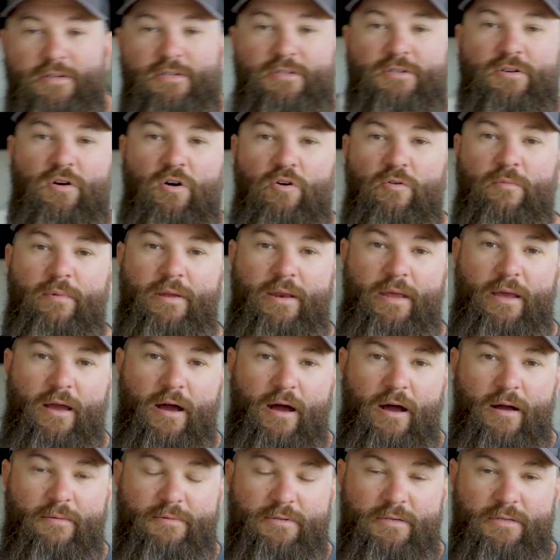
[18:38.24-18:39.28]
so many
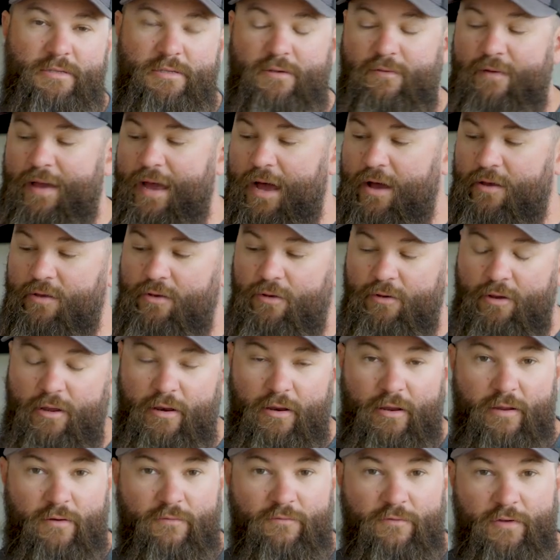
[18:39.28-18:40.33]
options of how you
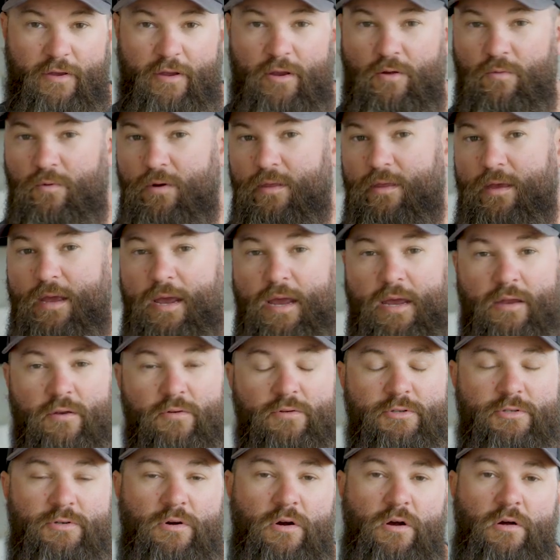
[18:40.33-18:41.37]
can configure where the
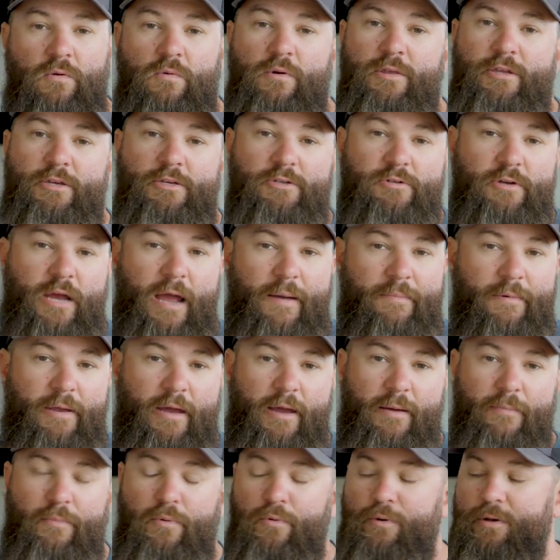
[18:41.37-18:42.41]
handles are, where the strap
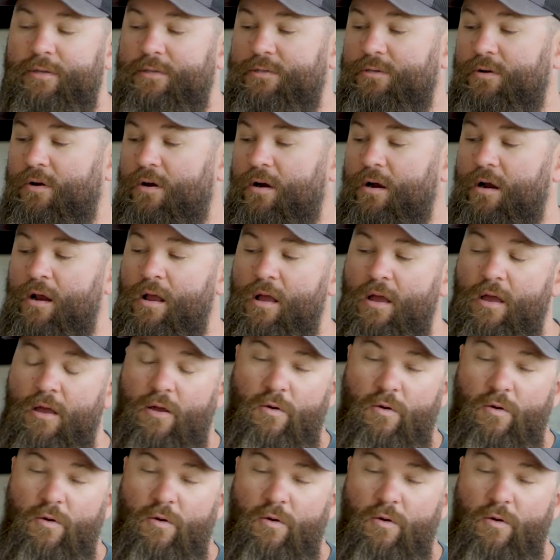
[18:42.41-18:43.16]
down points are,